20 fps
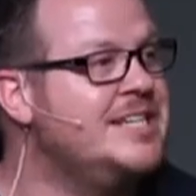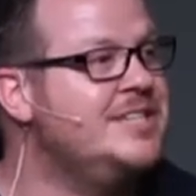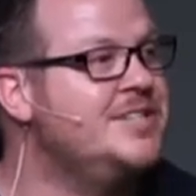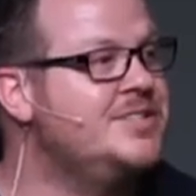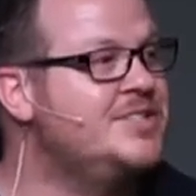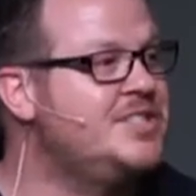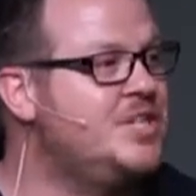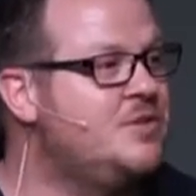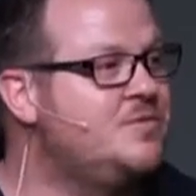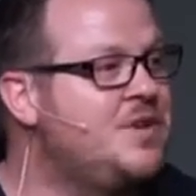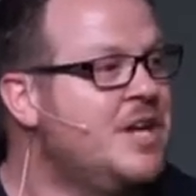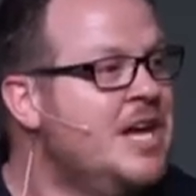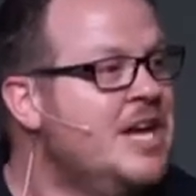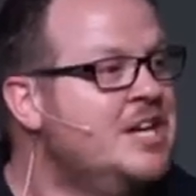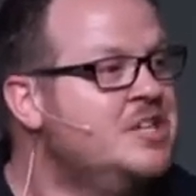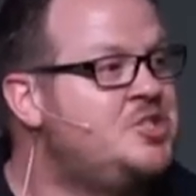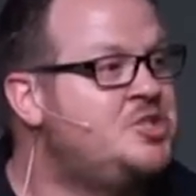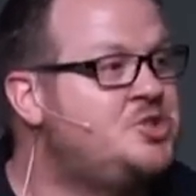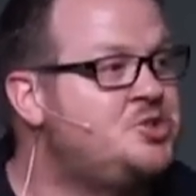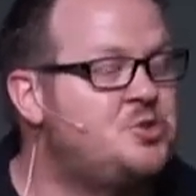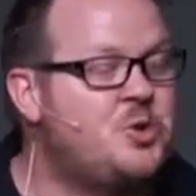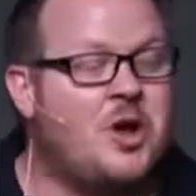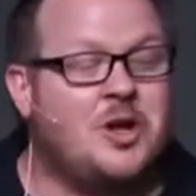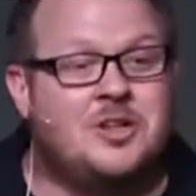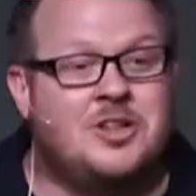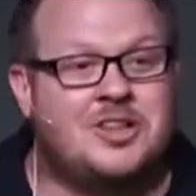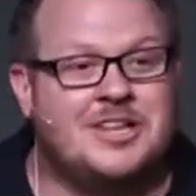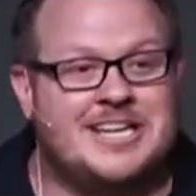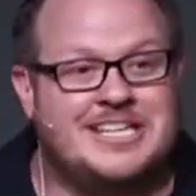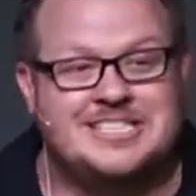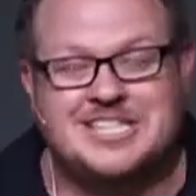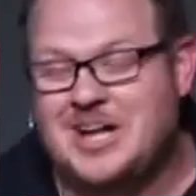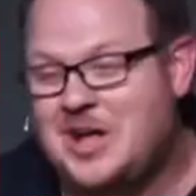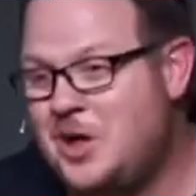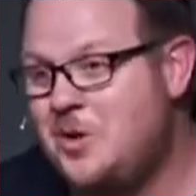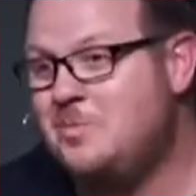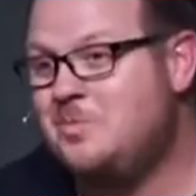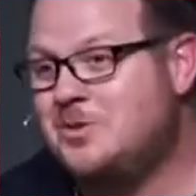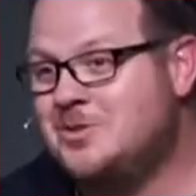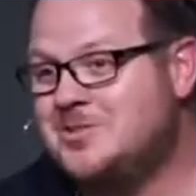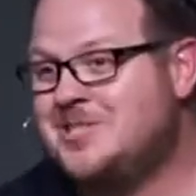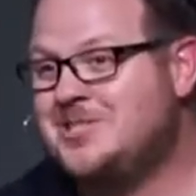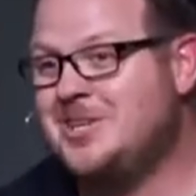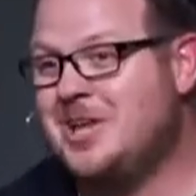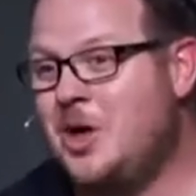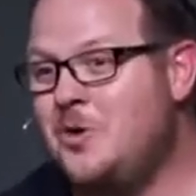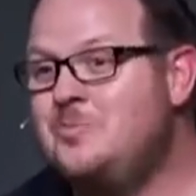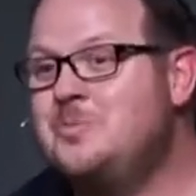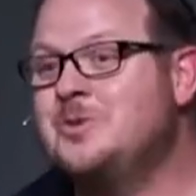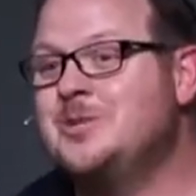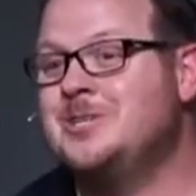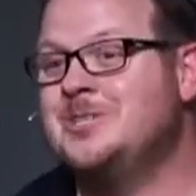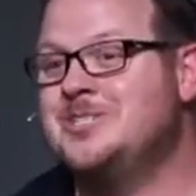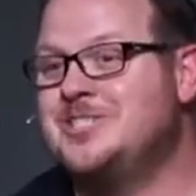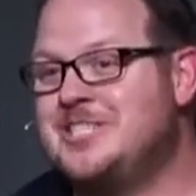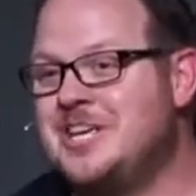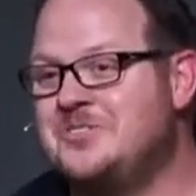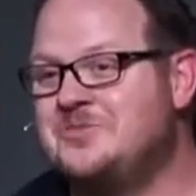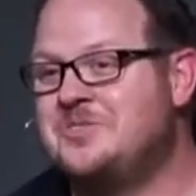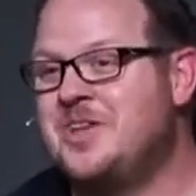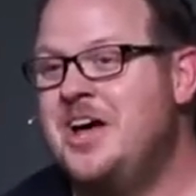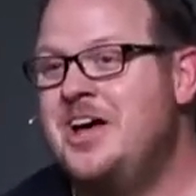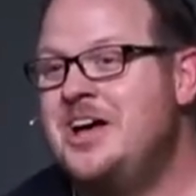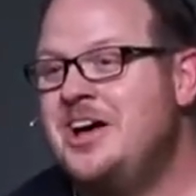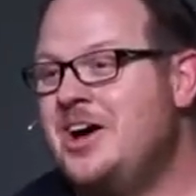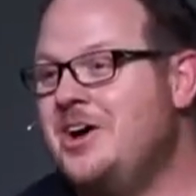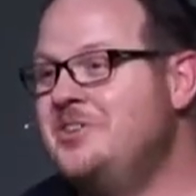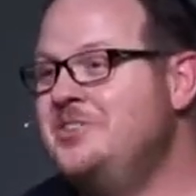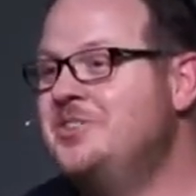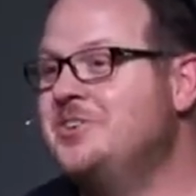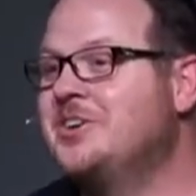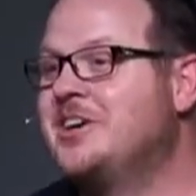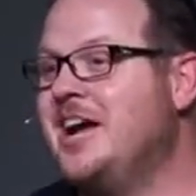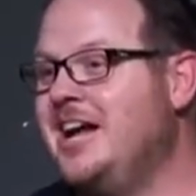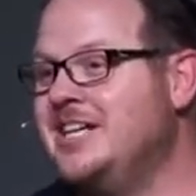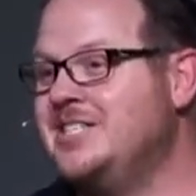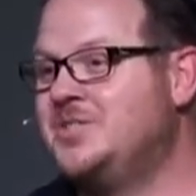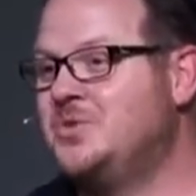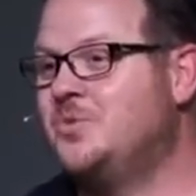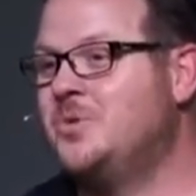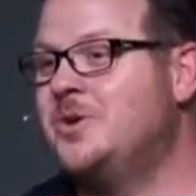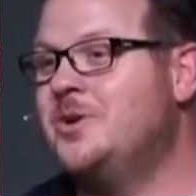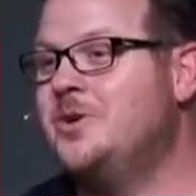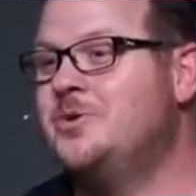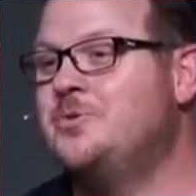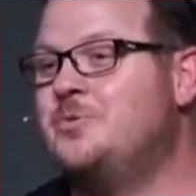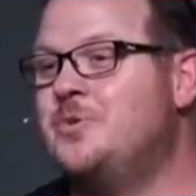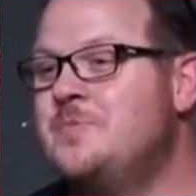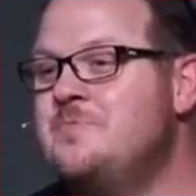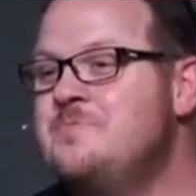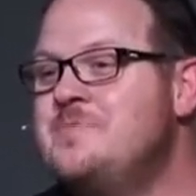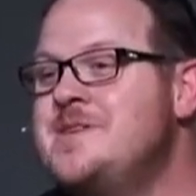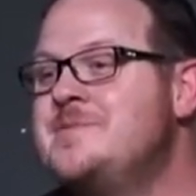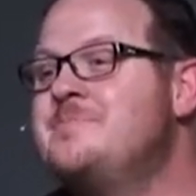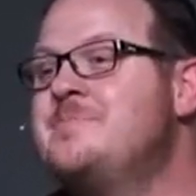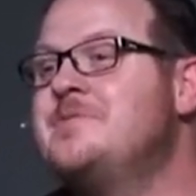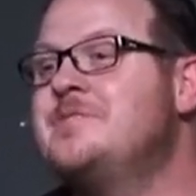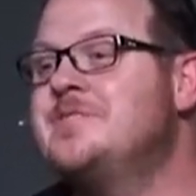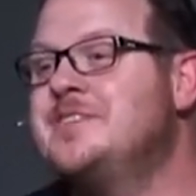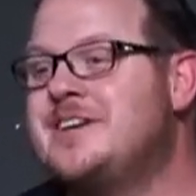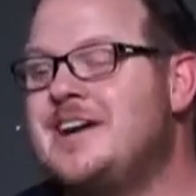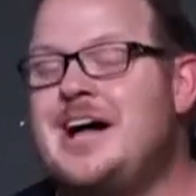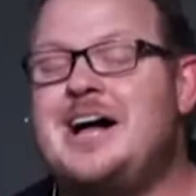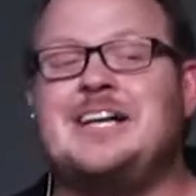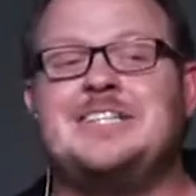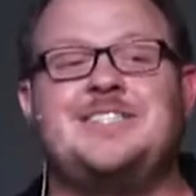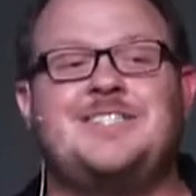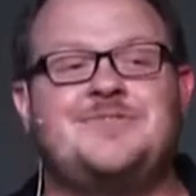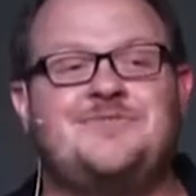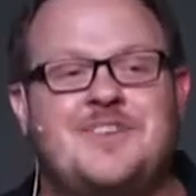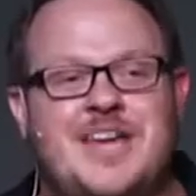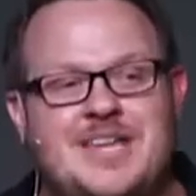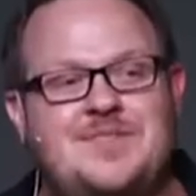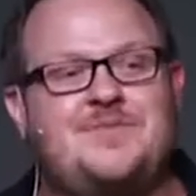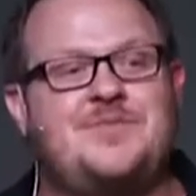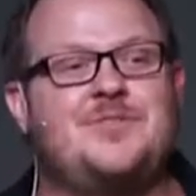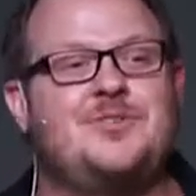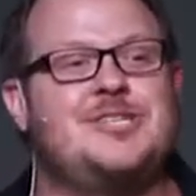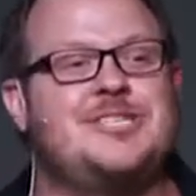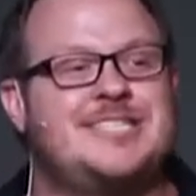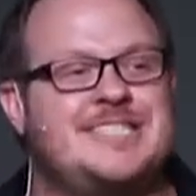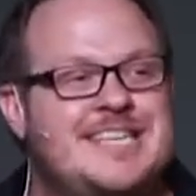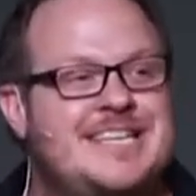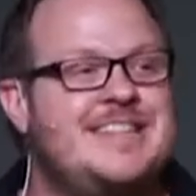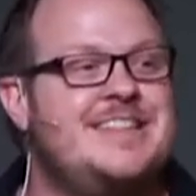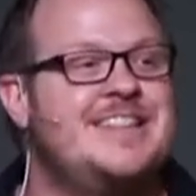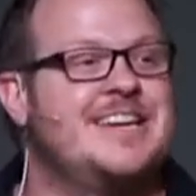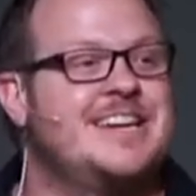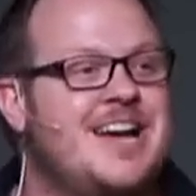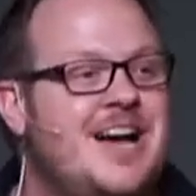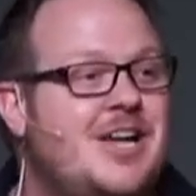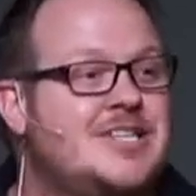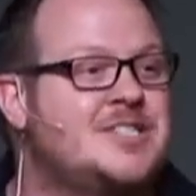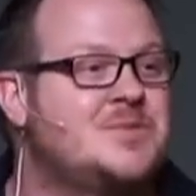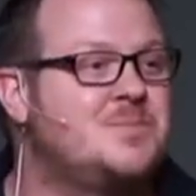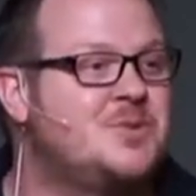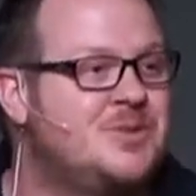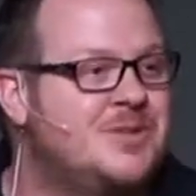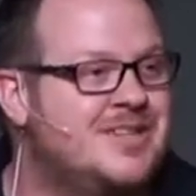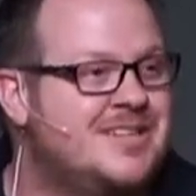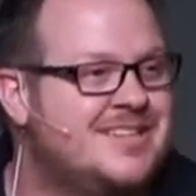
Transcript: yourself struggling to humble, humble yourself under God's word, remember God's faithfulness in the gospel.